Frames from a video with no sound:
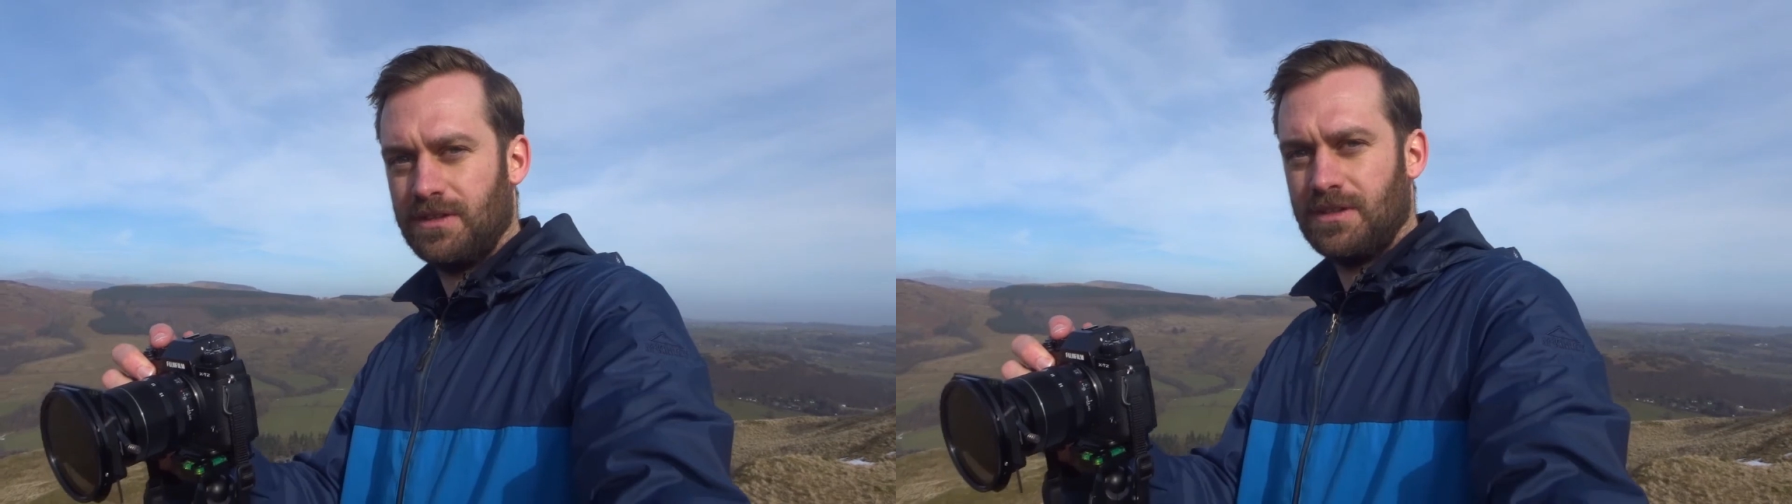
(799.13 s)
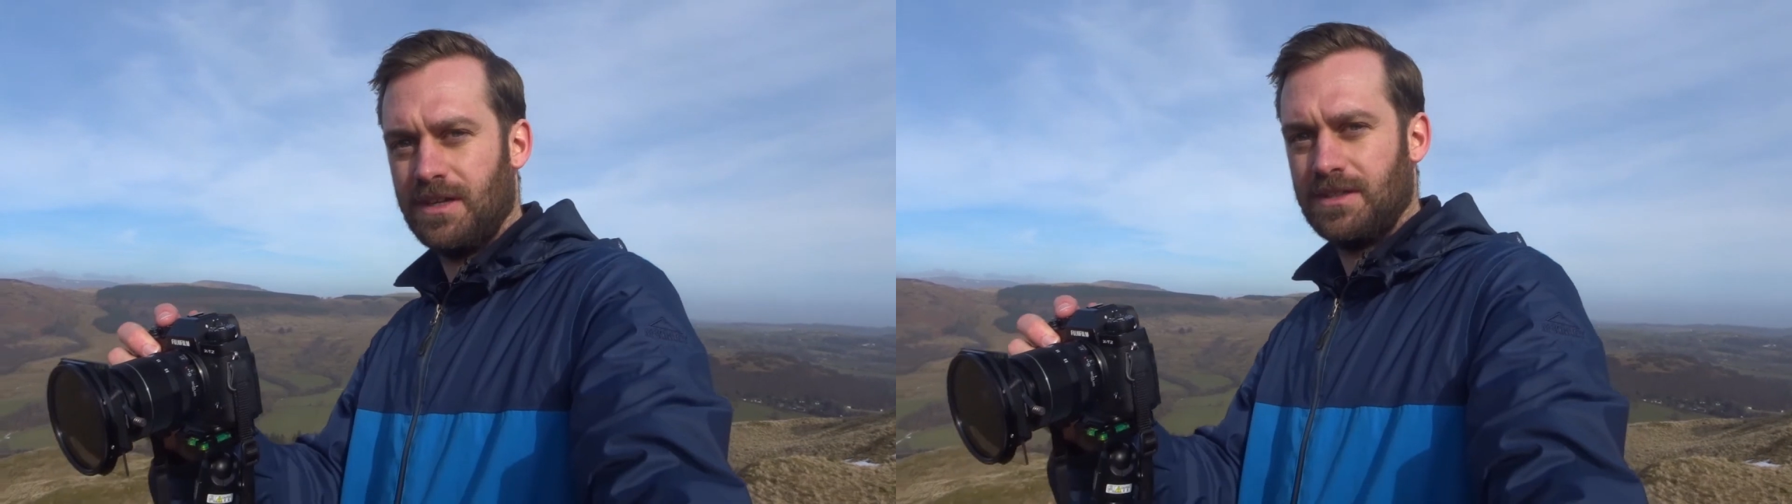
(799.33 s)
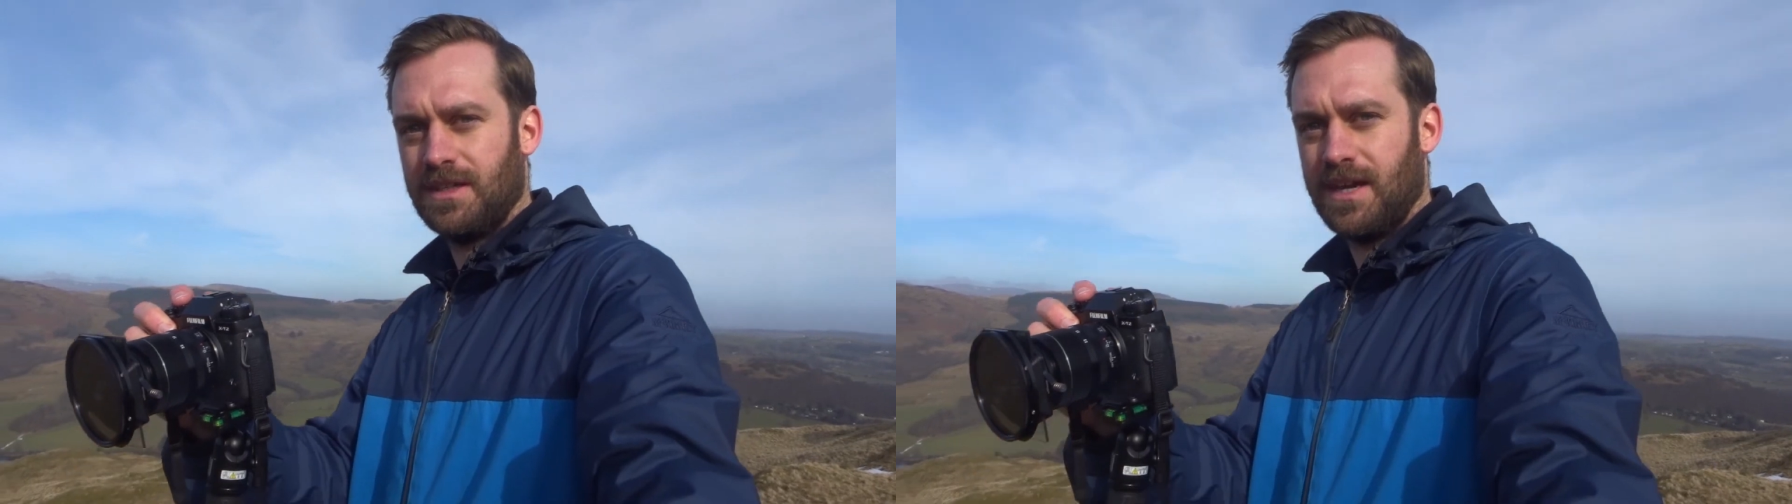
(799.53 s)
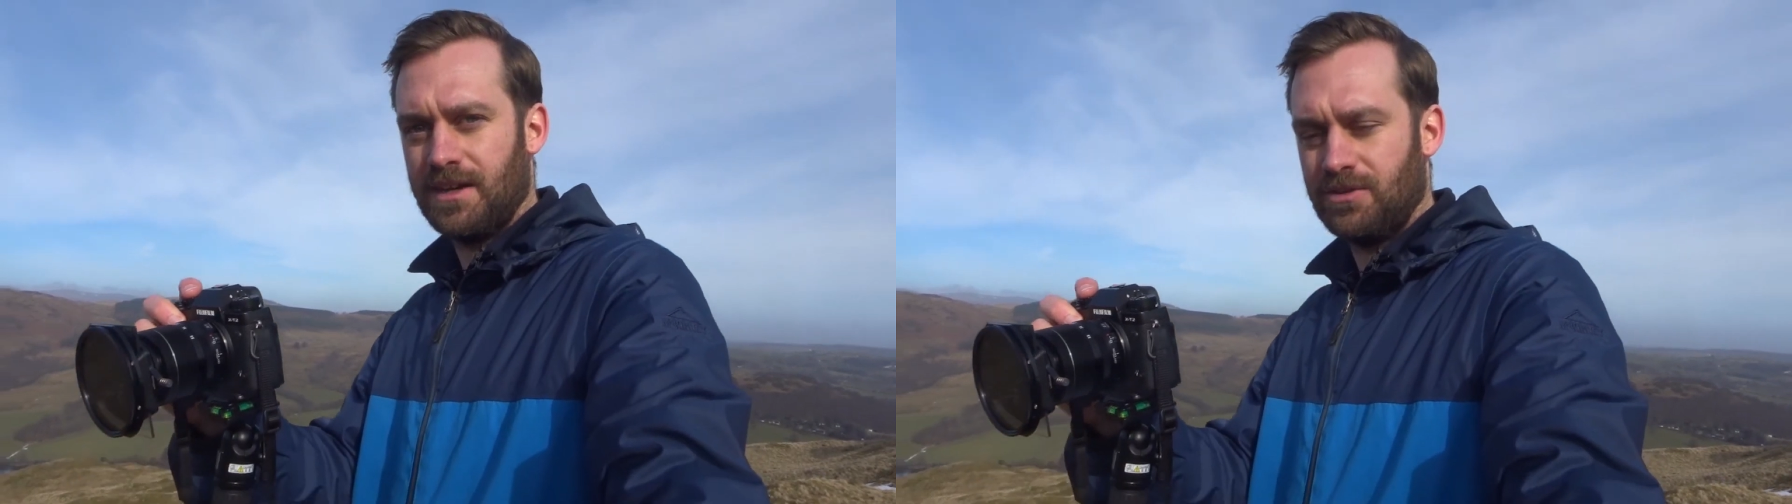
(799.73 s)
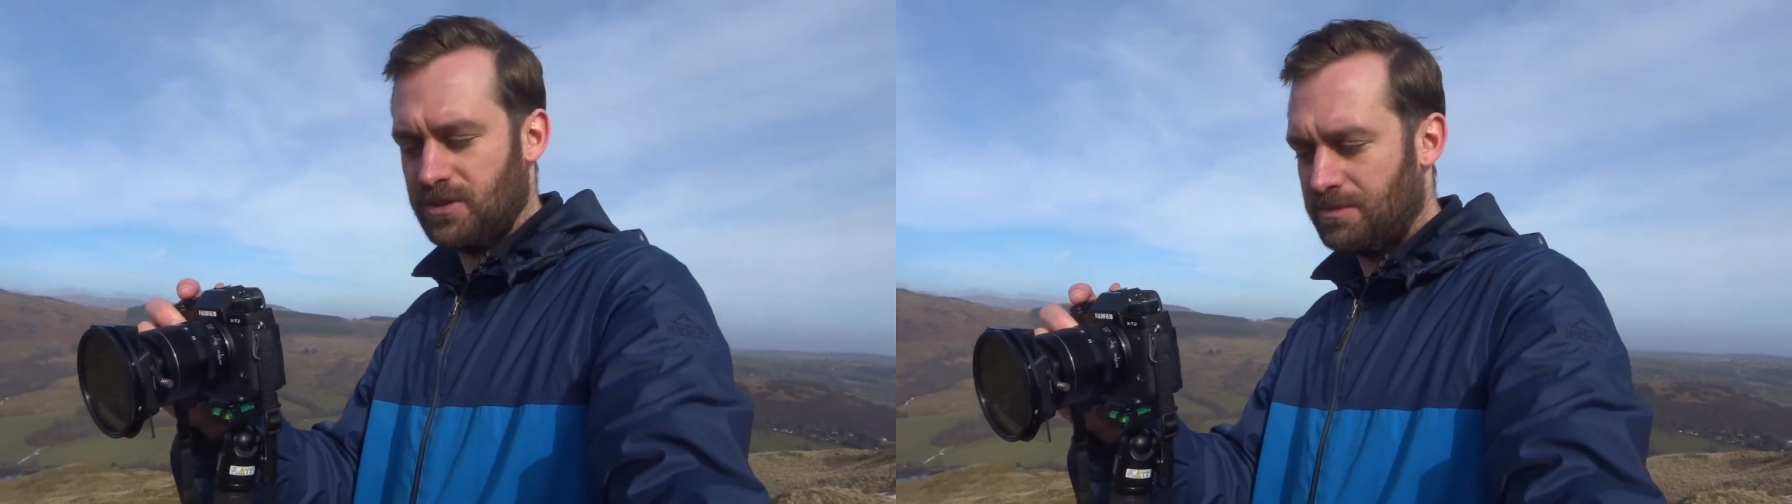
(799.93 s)
and to get a
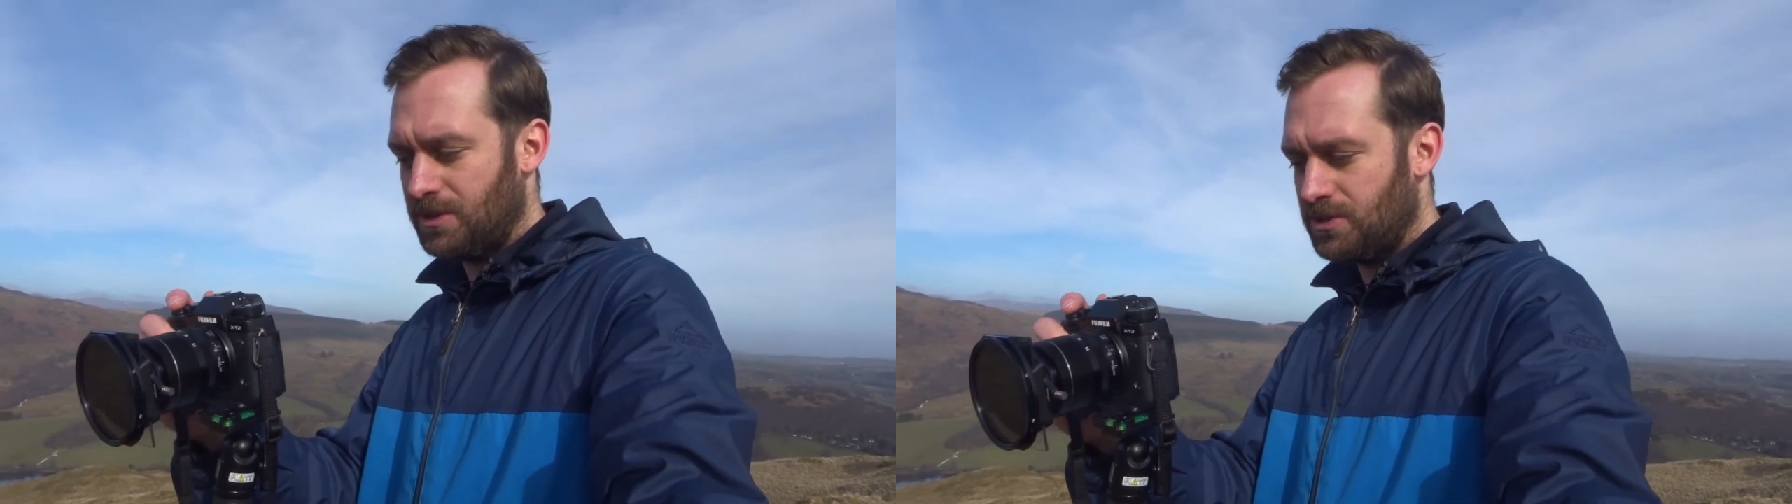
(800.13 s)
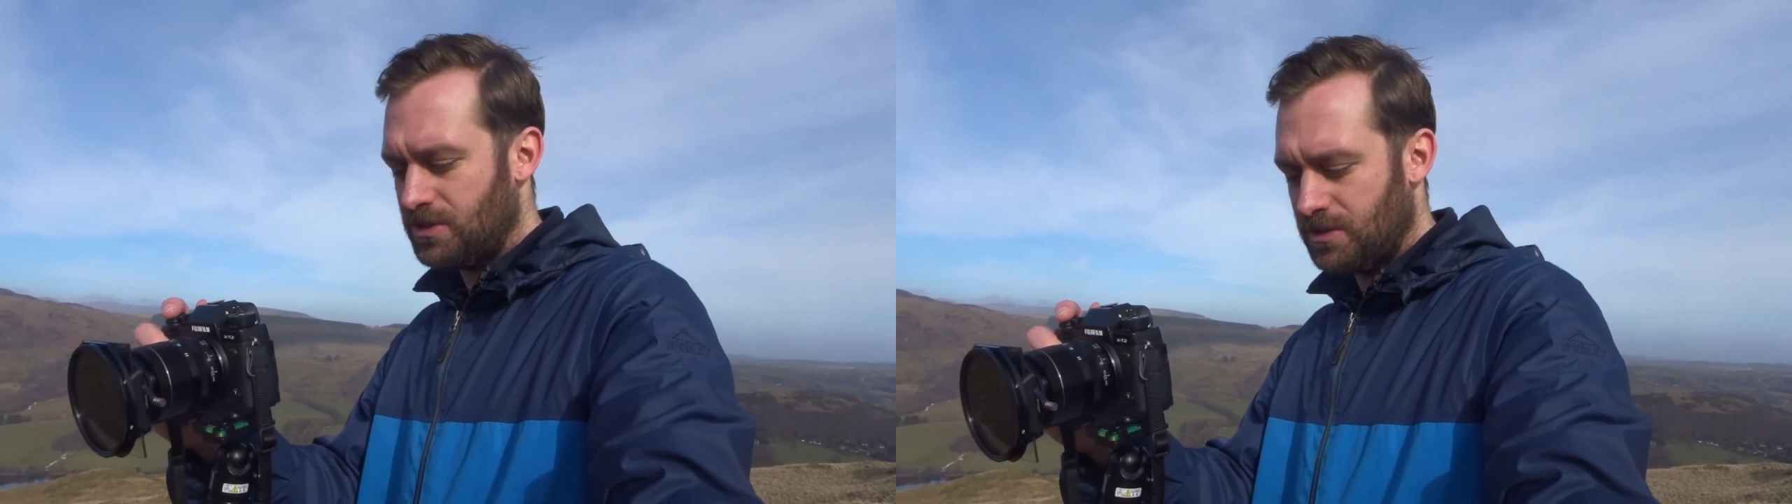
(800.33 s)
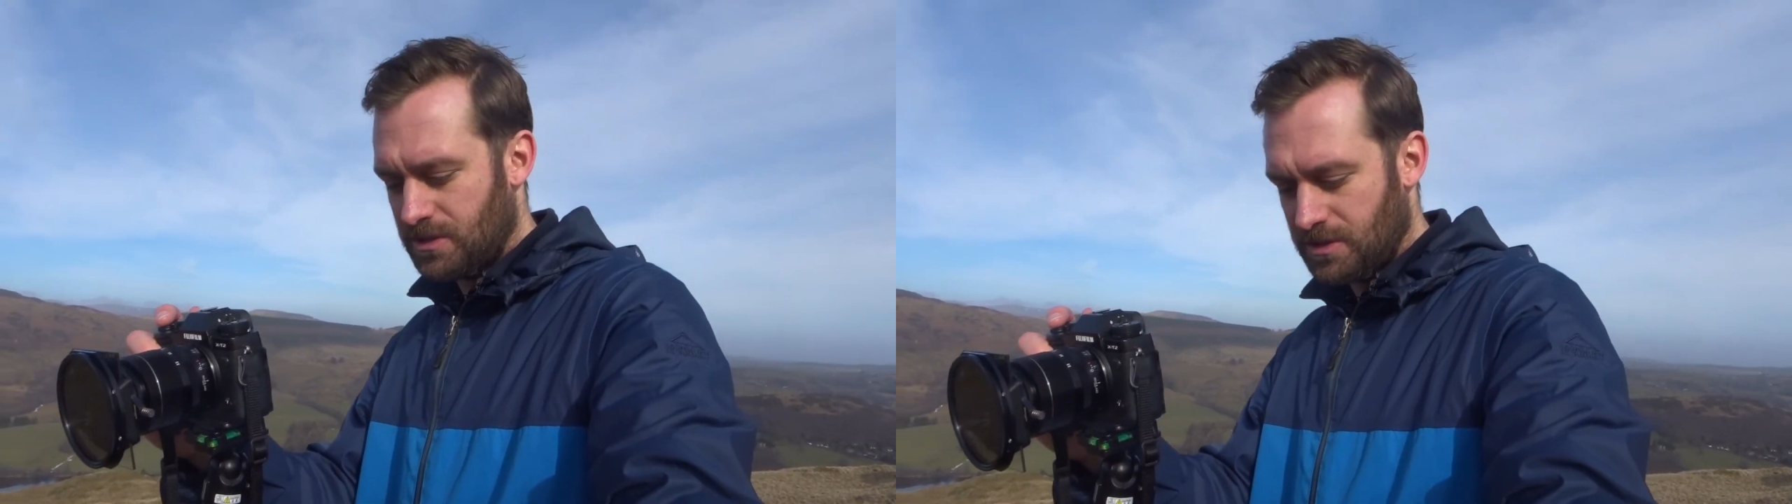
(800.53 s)
good image.